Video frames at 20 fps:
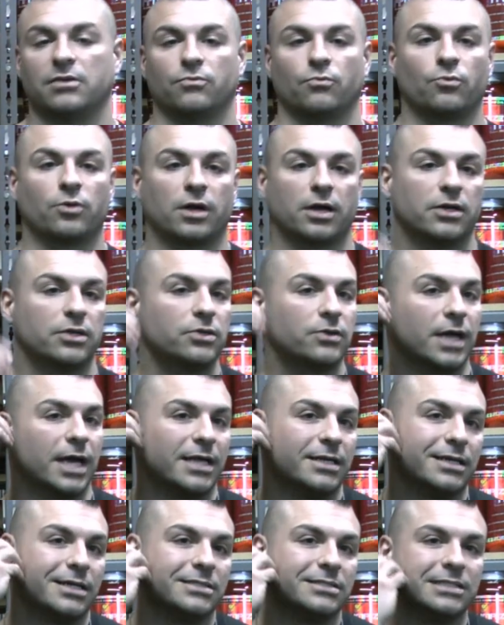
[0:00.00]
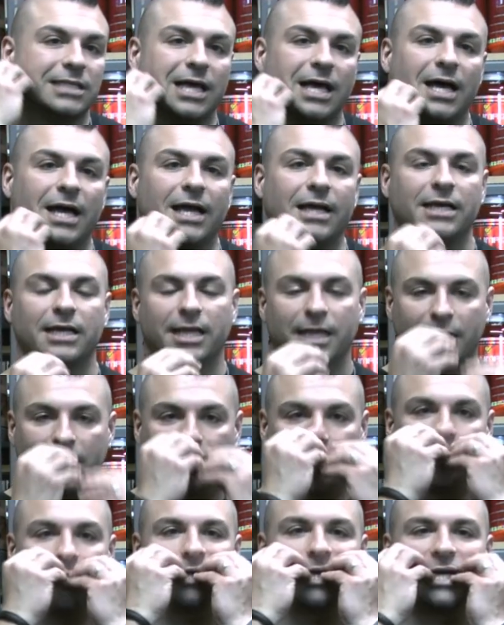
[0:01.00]
where you got a line
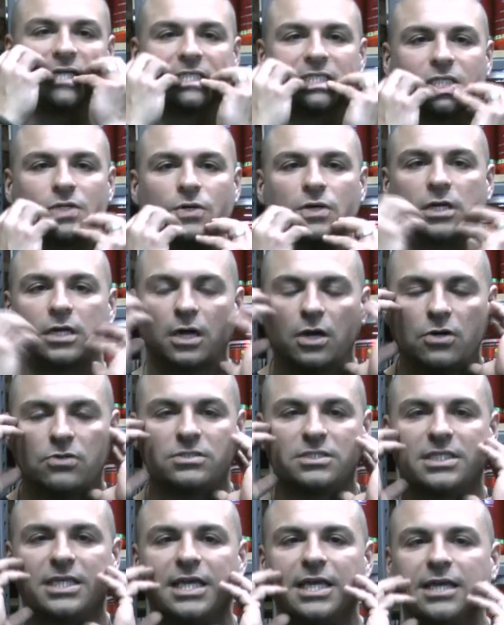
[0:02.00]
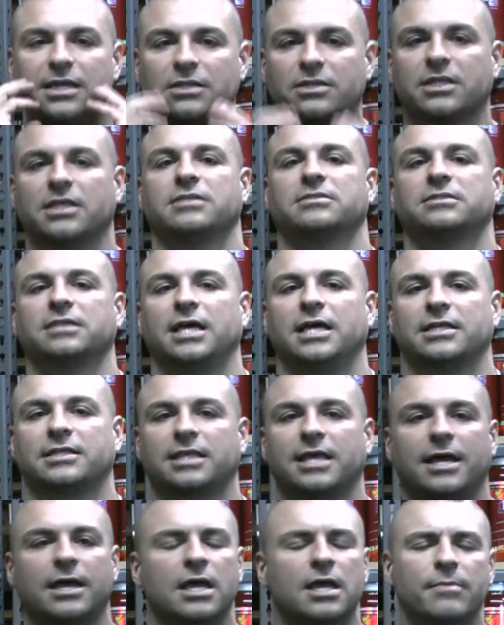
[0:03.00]
here, you got you a goatee and things like
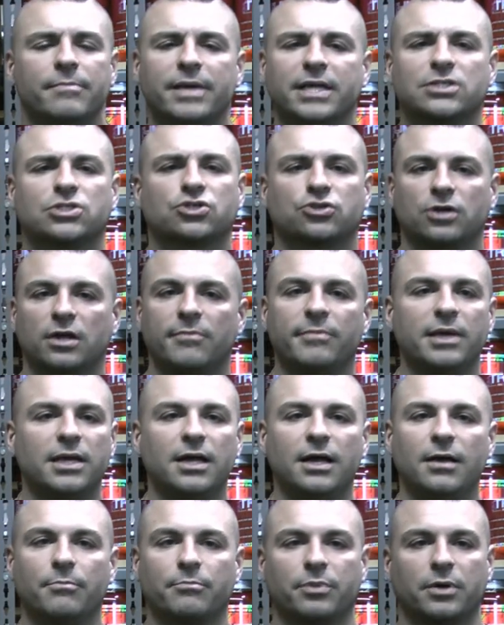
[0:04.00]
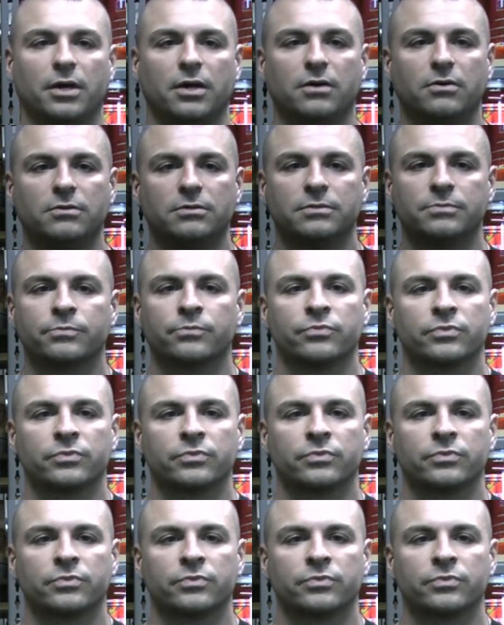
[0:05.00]
that, man, trim it up, bro.